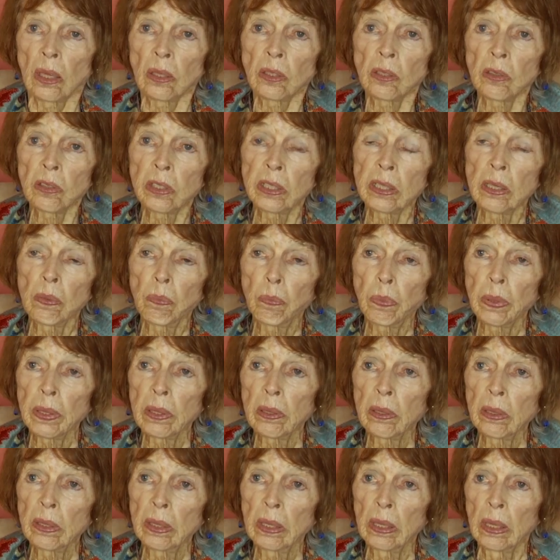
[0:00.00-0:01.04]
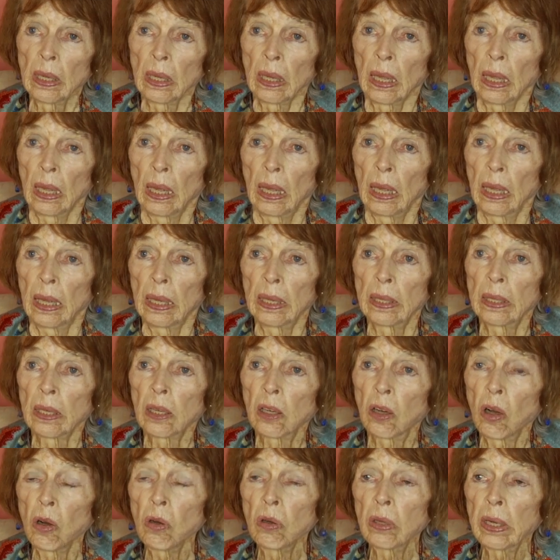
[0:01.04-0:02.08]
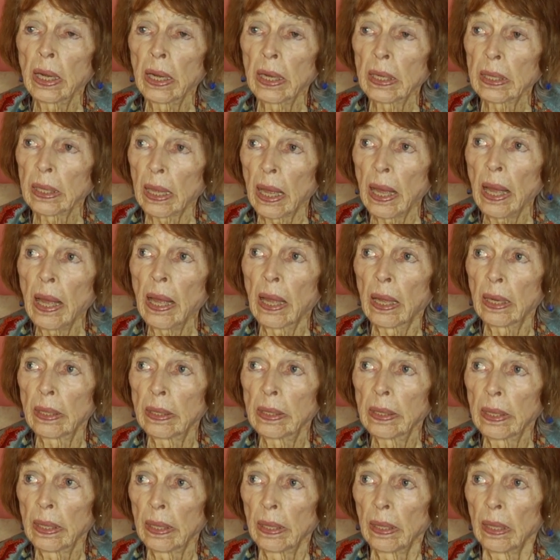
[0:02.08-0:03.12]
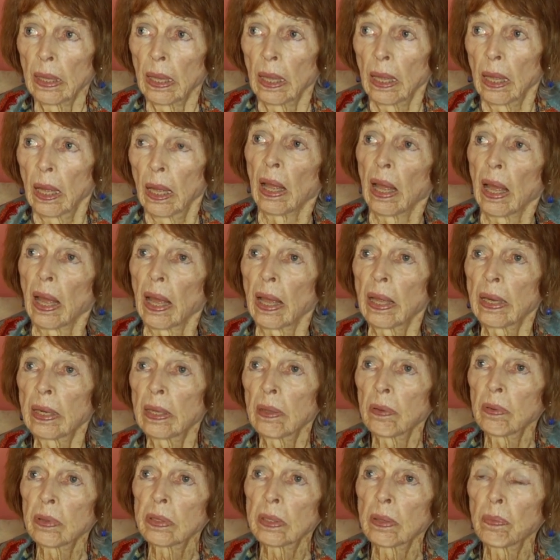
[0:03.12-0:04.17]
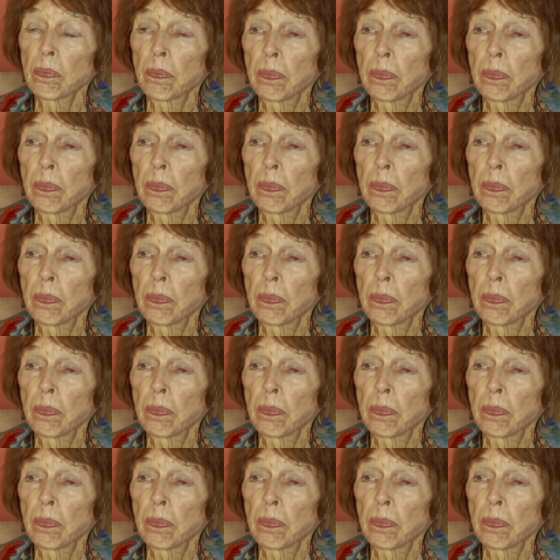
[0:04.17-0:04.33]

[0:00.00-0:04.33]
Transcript: So she appeared in a Kodak ad, and it was a